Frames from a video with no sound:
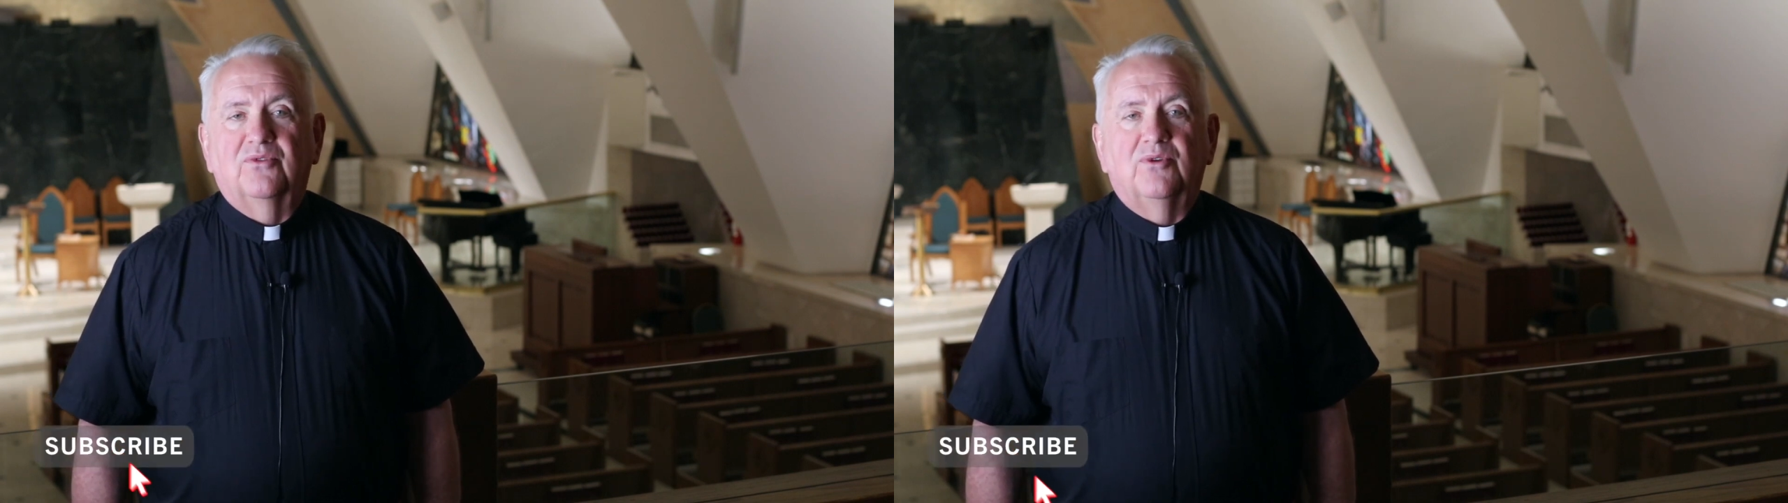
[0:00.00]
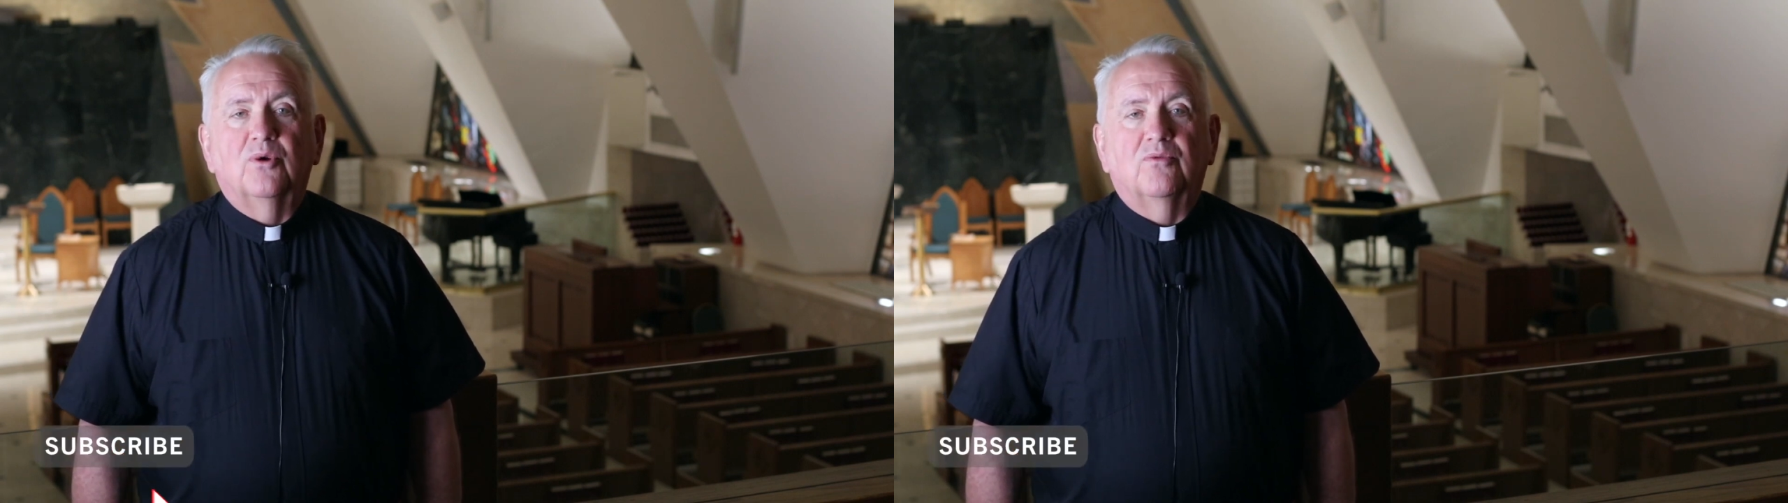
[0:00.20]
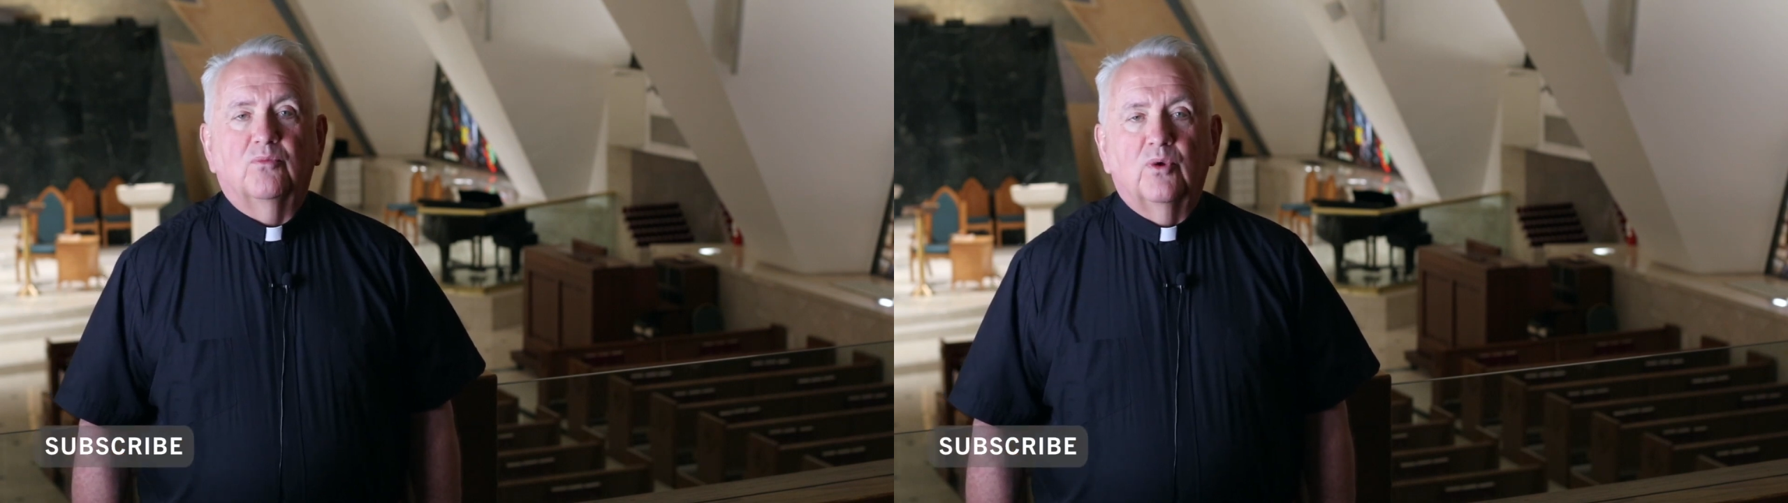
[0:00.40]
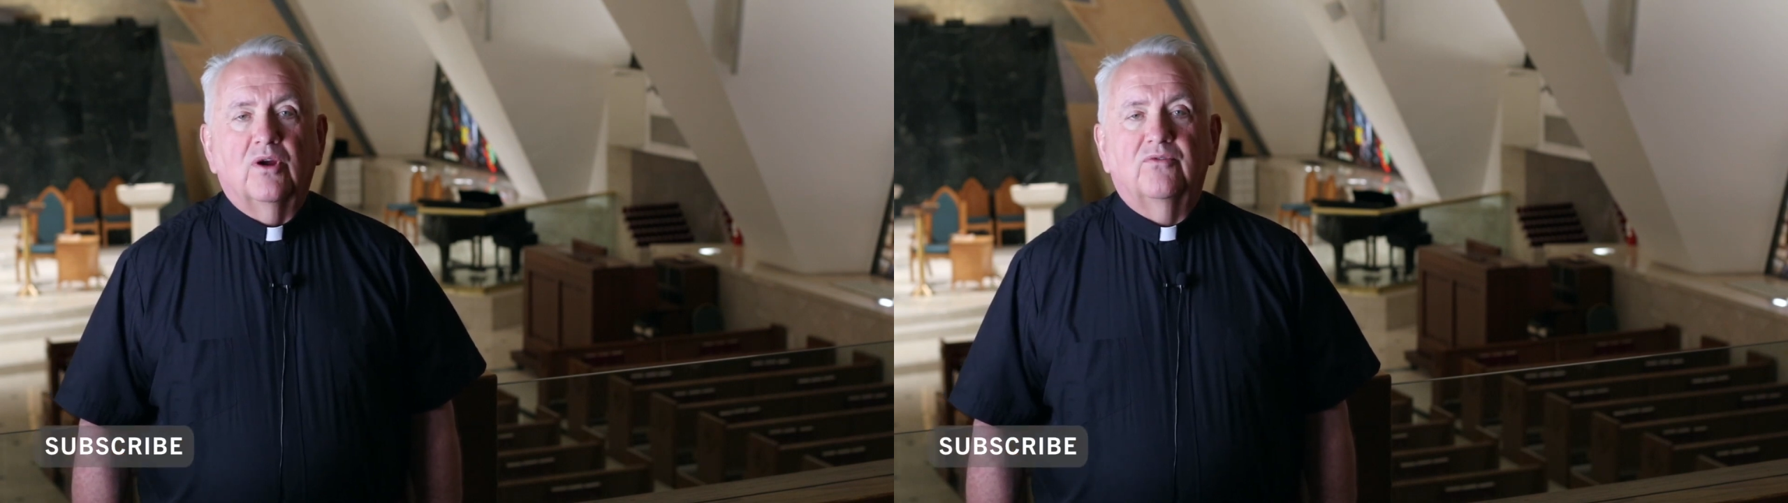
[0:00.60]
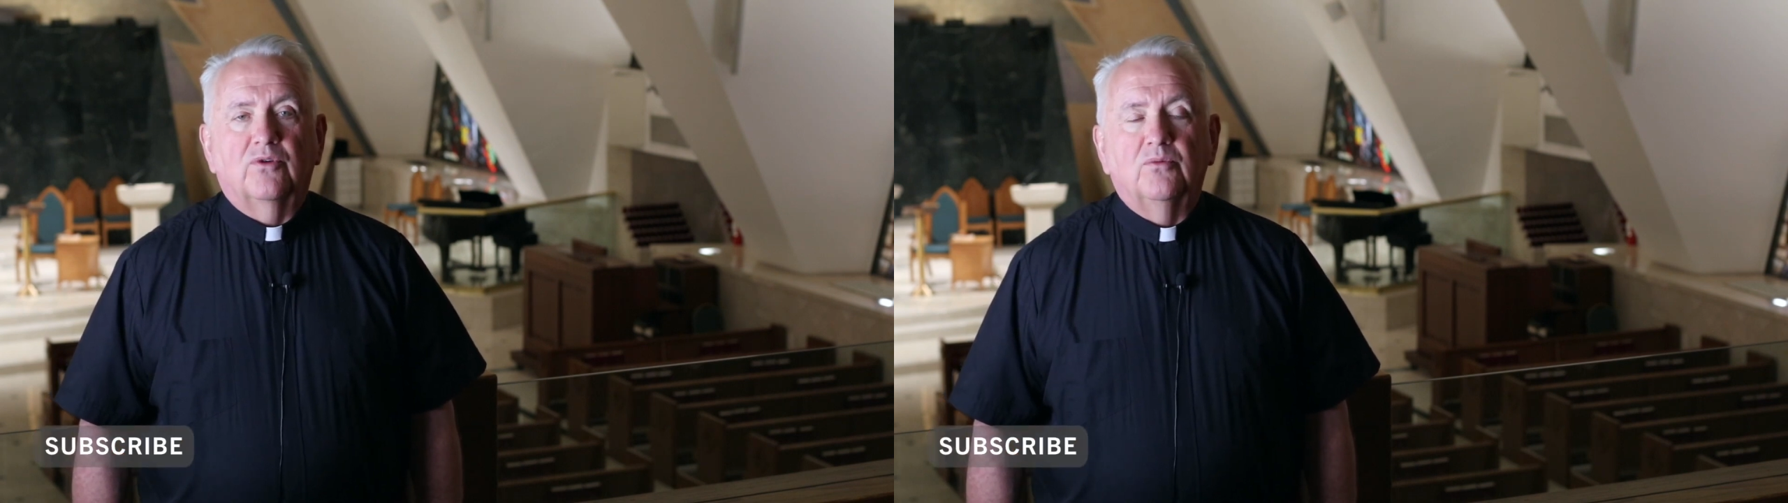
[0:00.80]

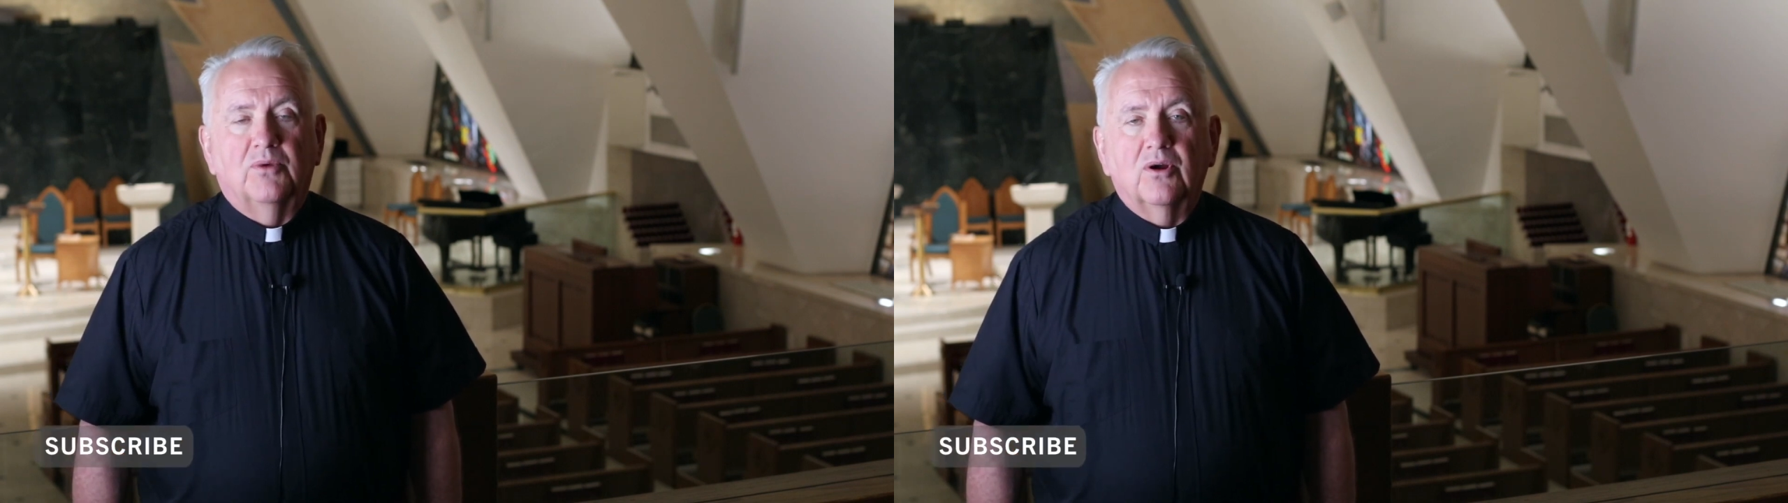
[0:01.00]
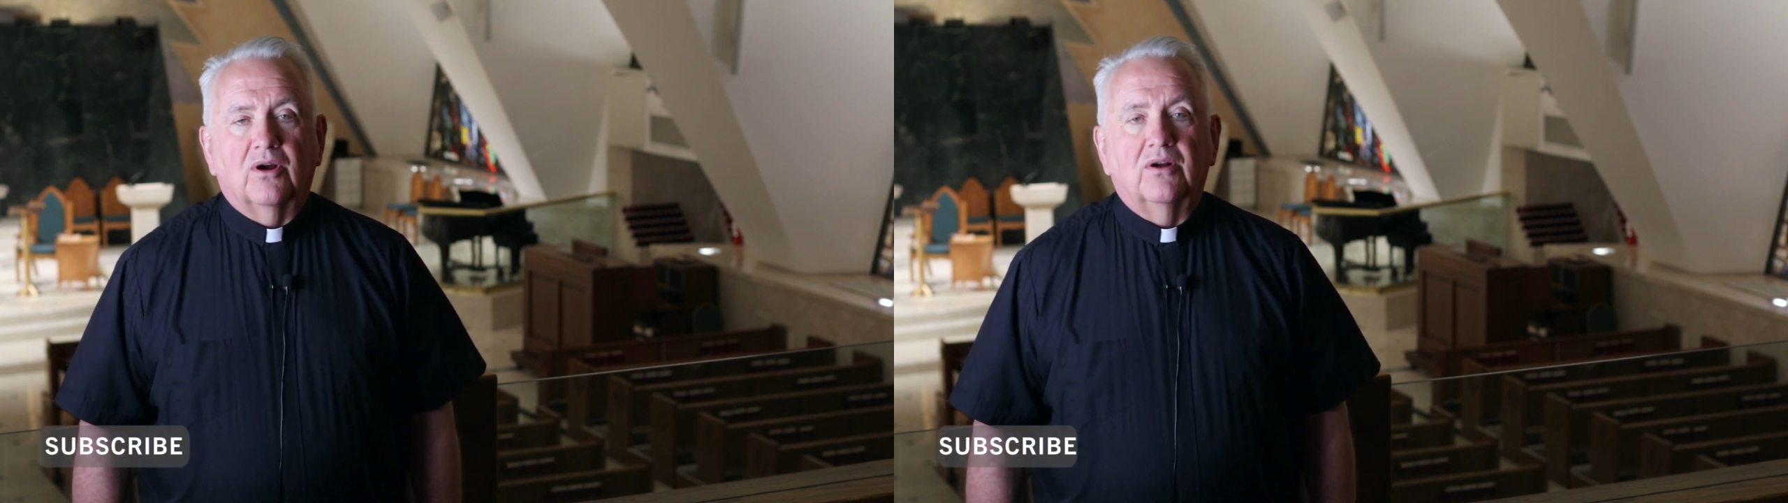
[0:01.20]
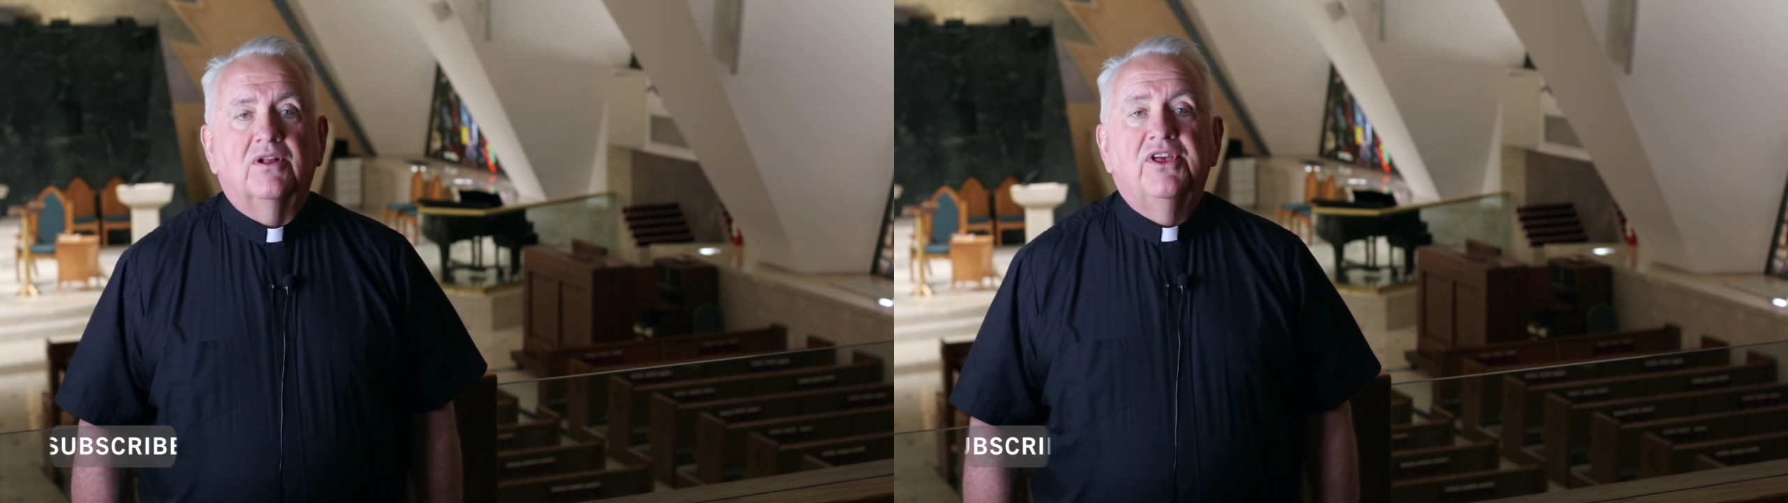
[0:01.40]
rearview mirror.